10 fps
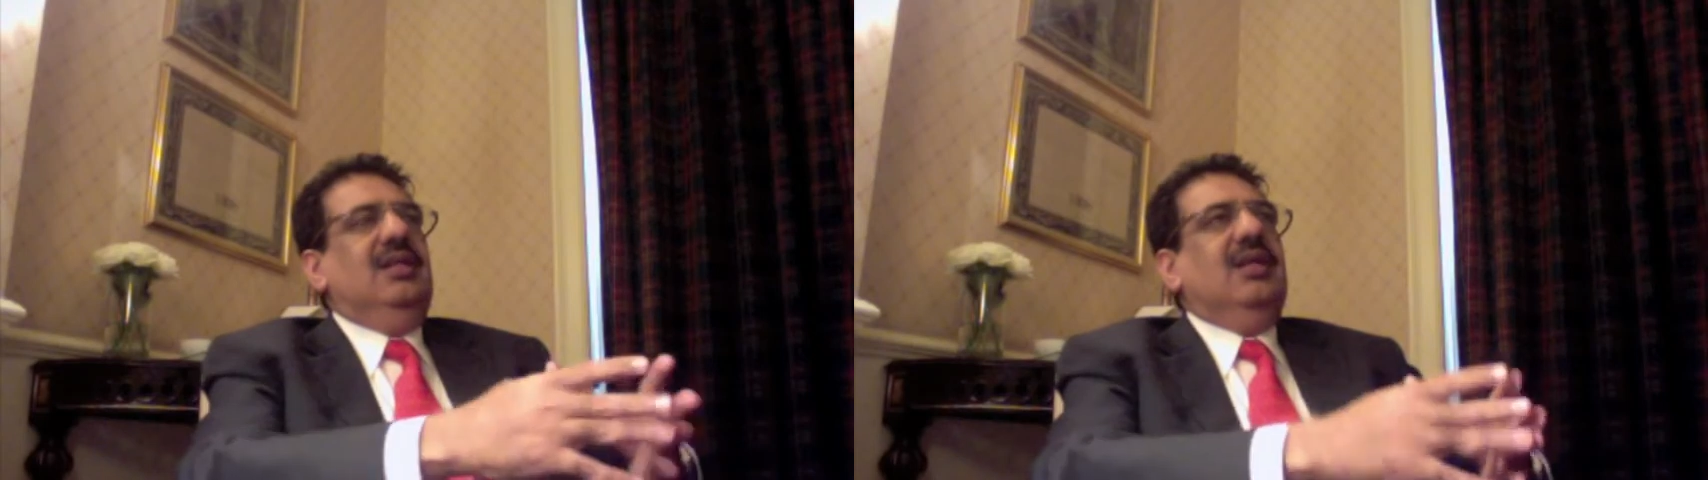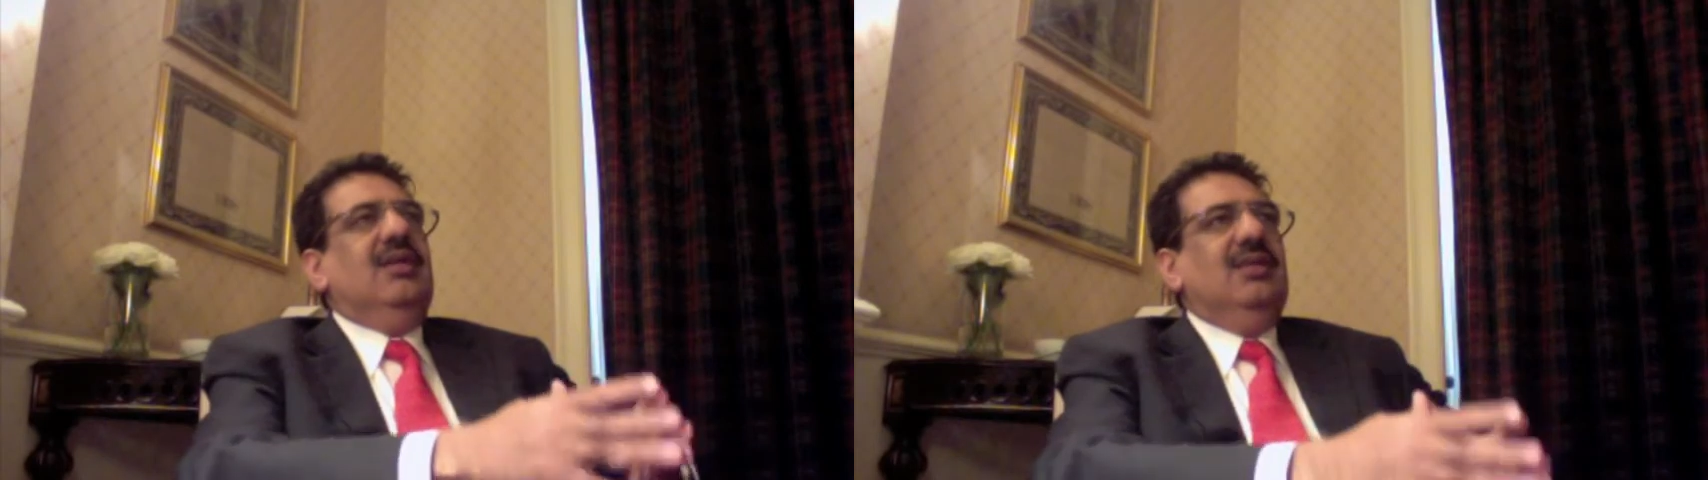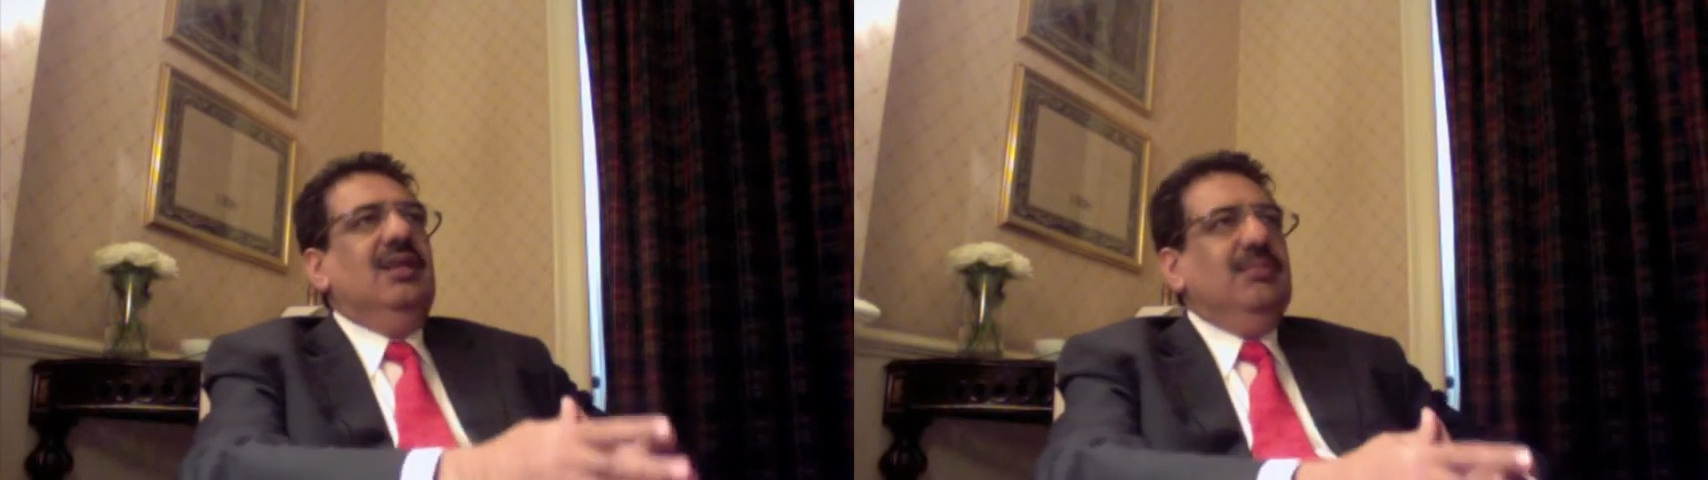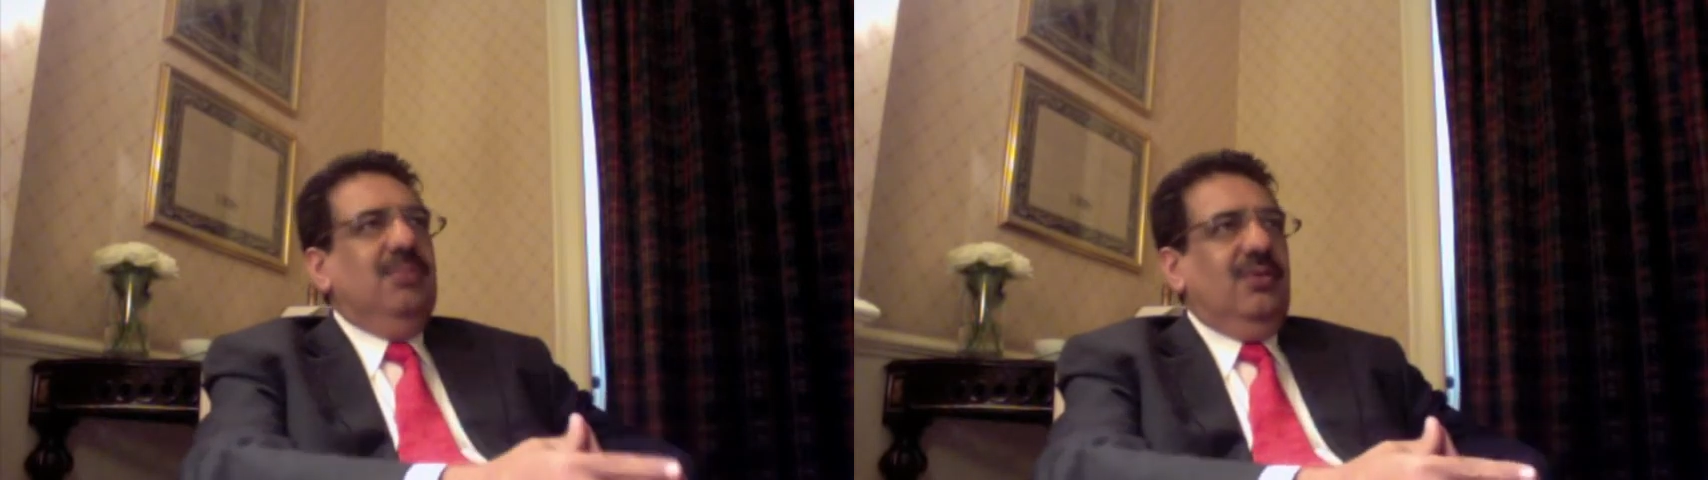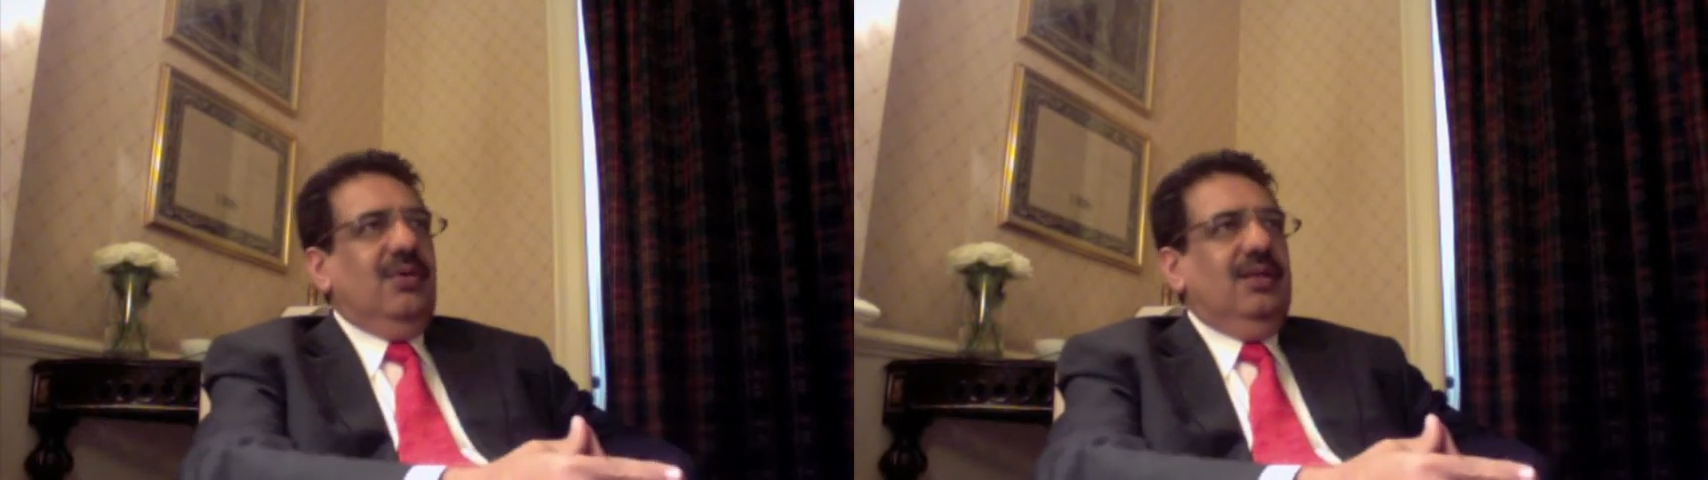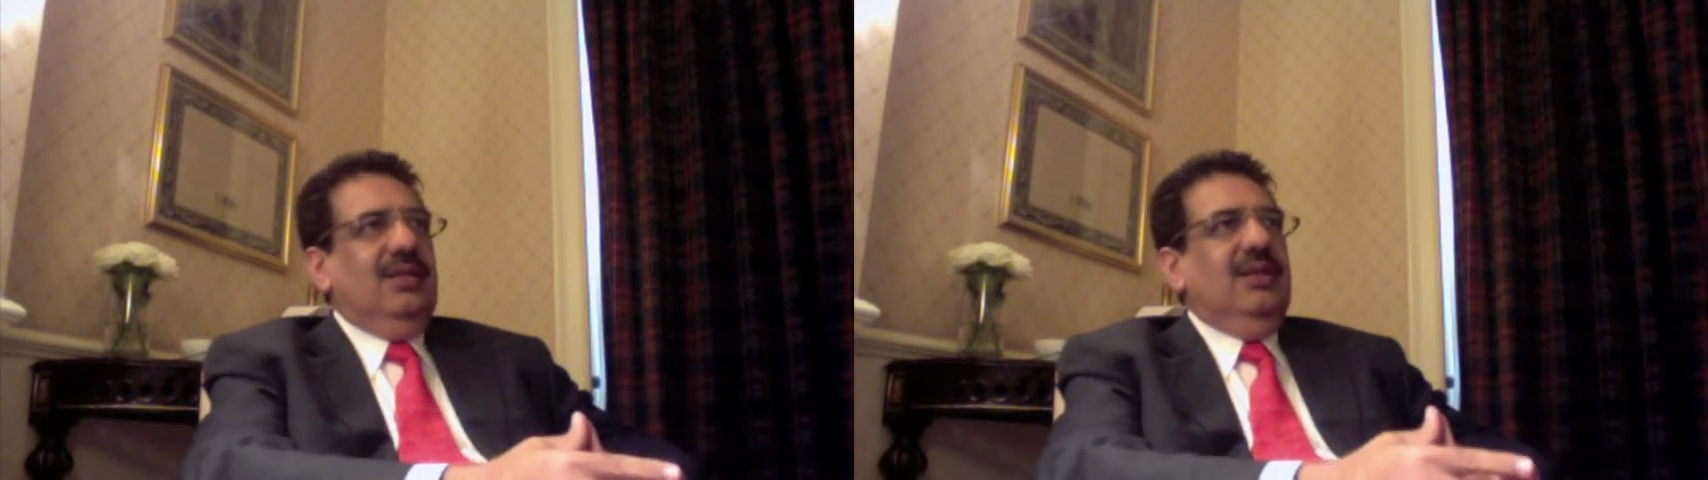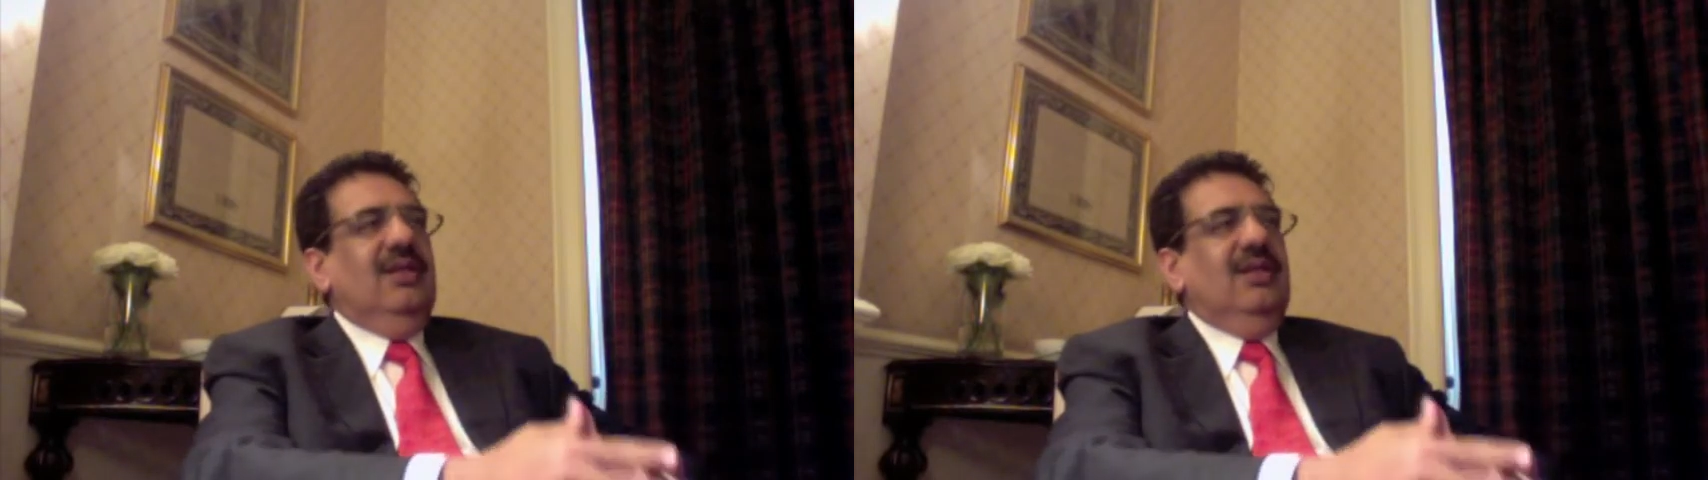around the employee